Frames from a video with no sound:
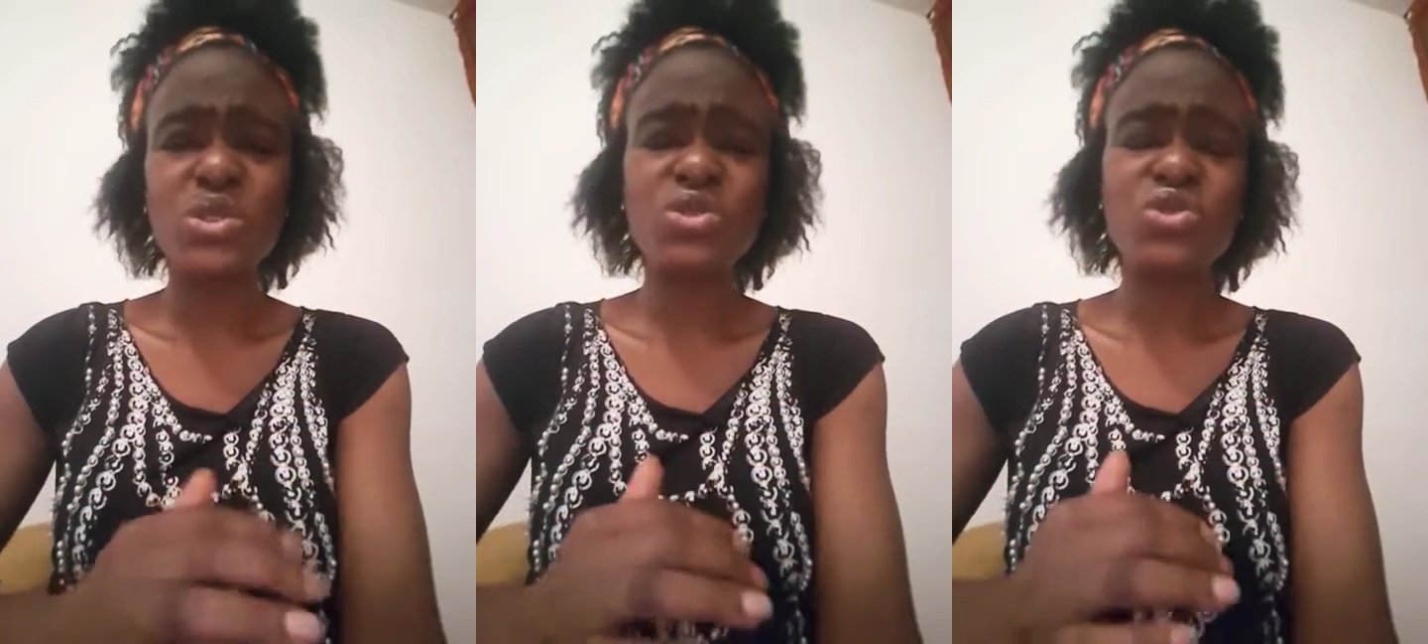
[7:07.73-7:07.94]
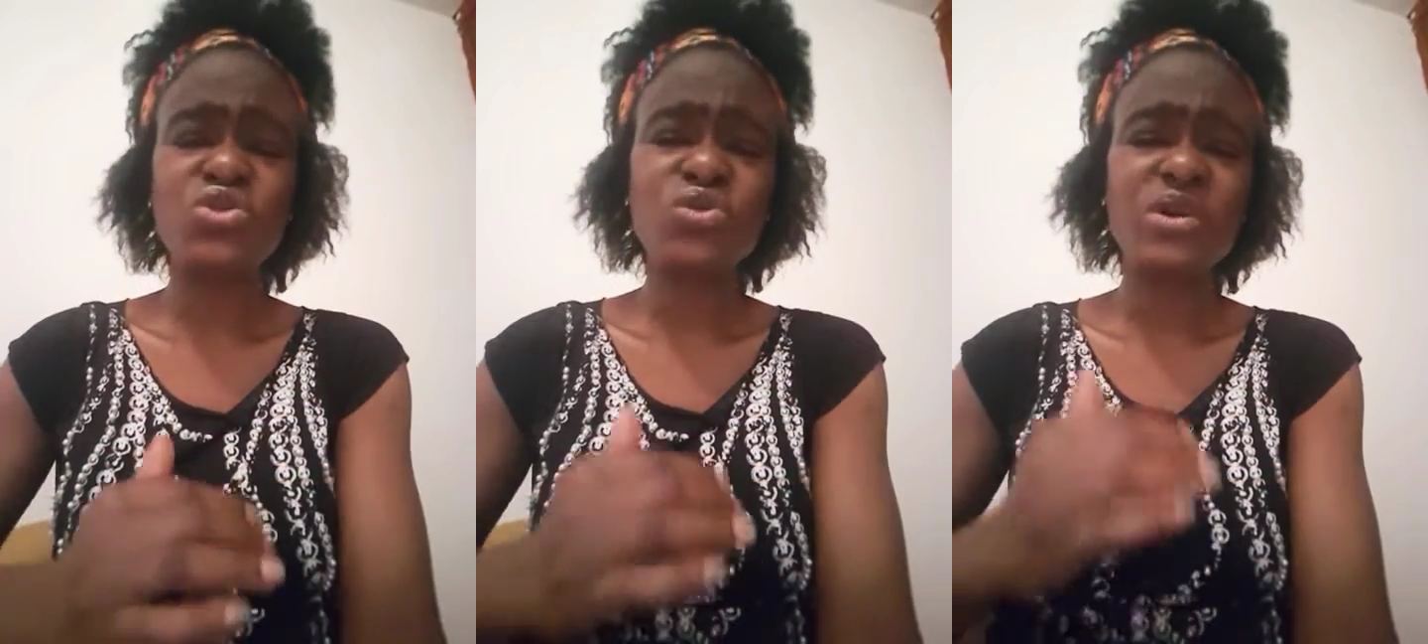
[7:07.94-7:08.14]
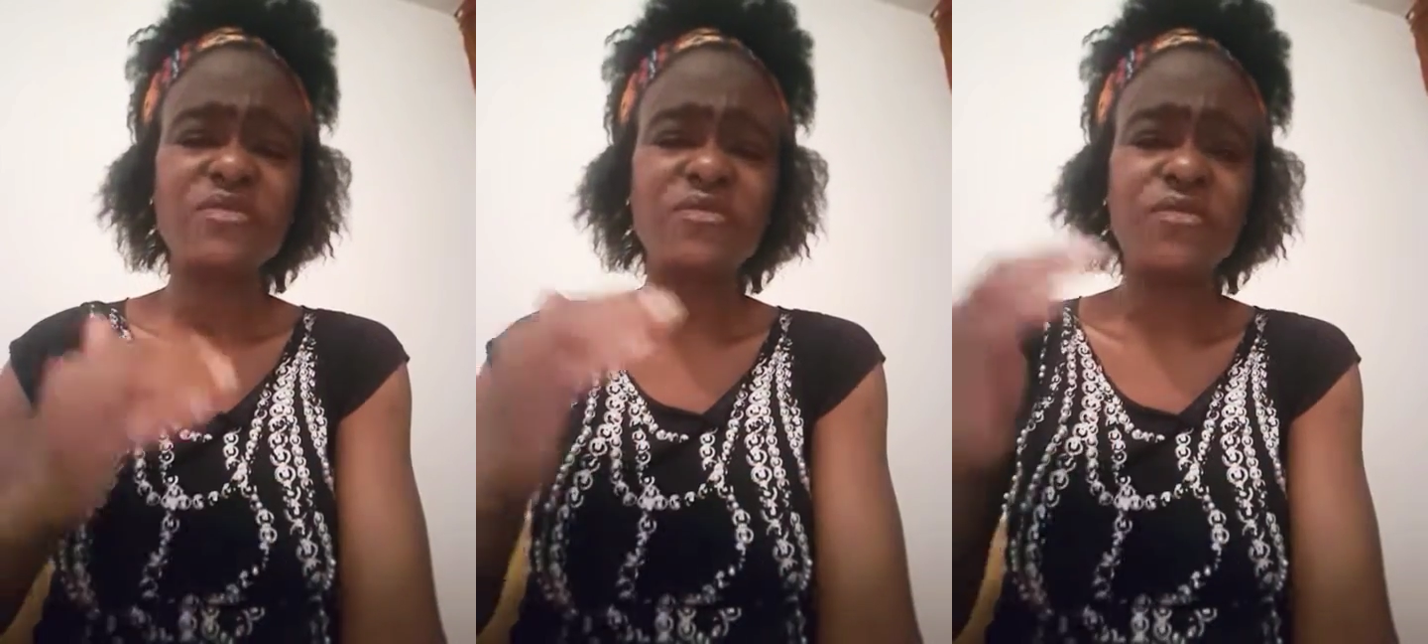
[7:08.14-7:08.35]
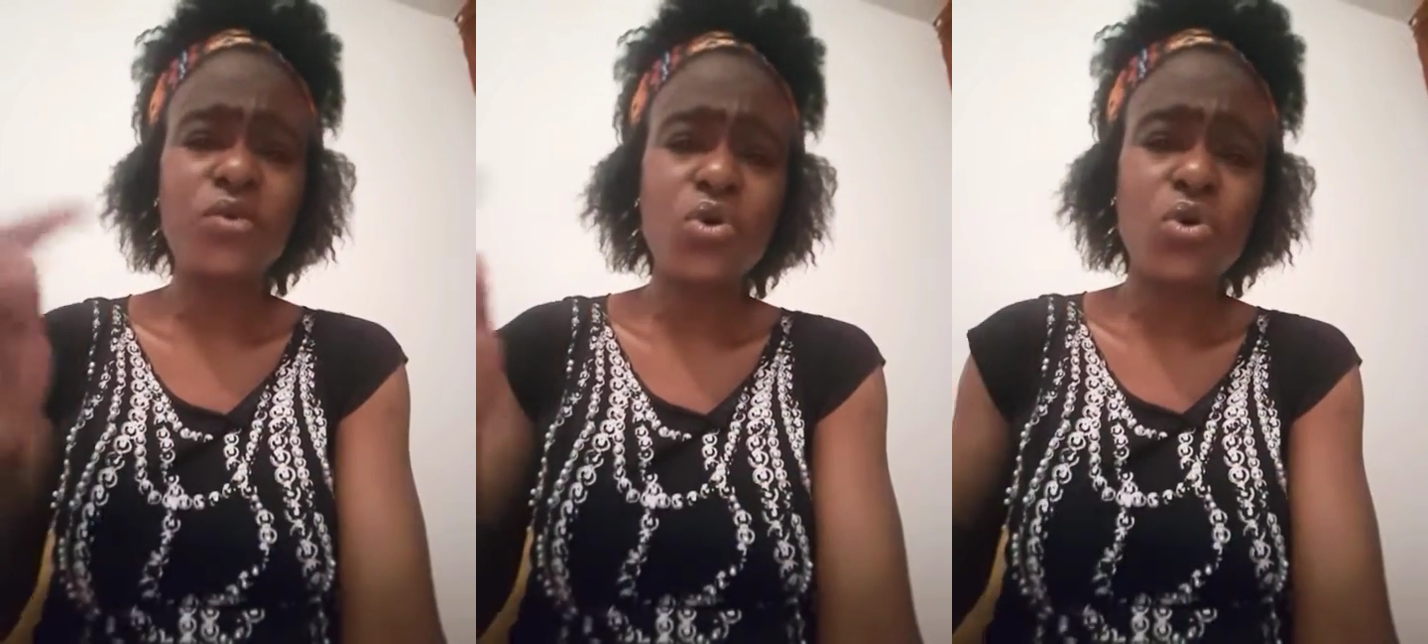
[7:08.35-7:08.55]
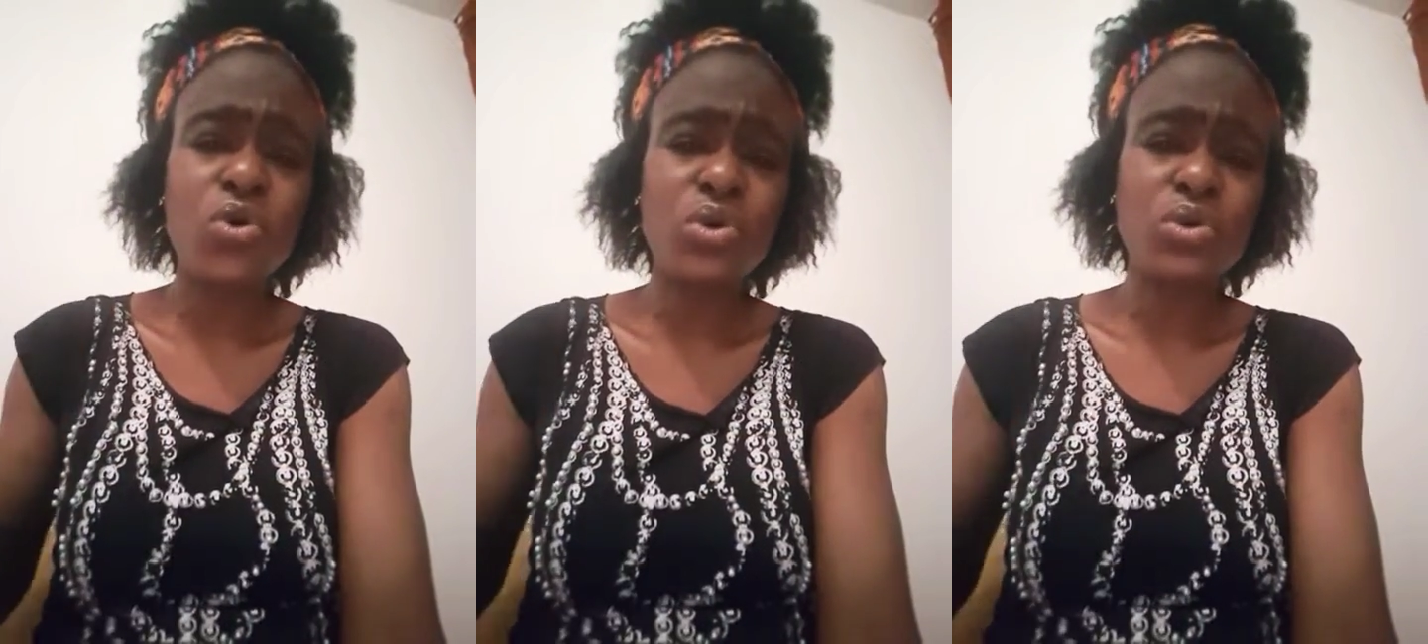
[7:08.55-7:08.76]
to
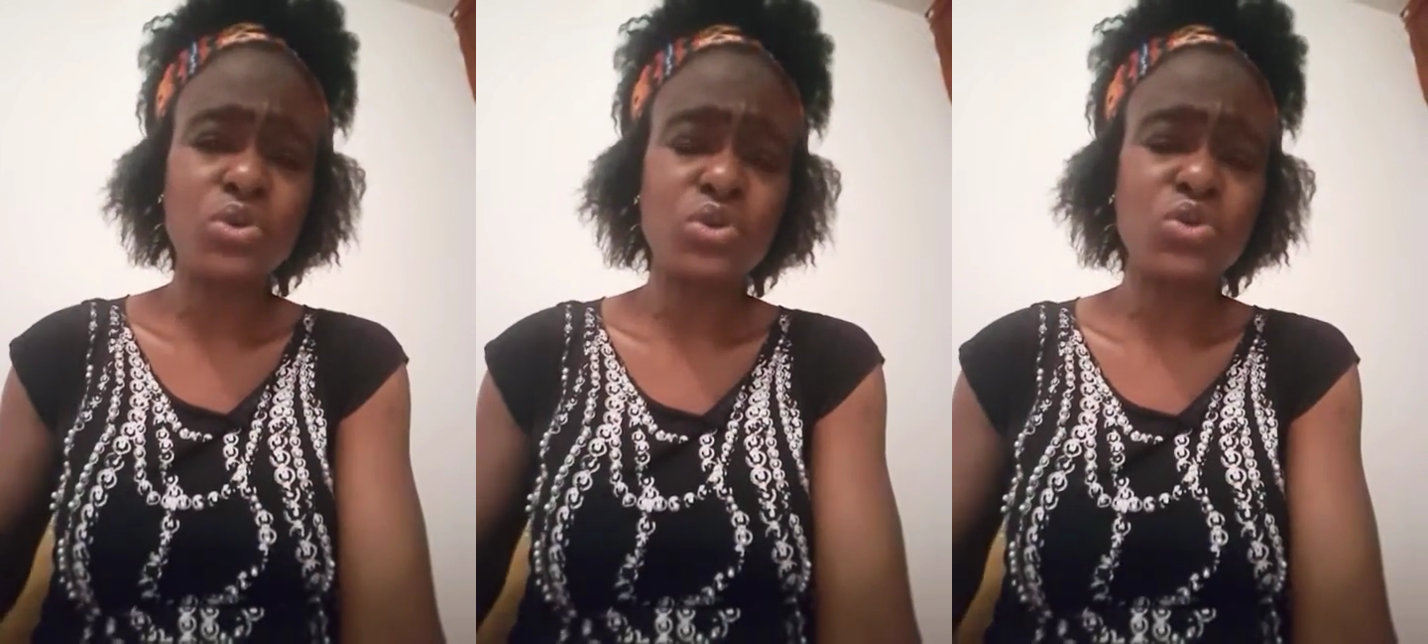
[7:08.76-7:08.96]
transform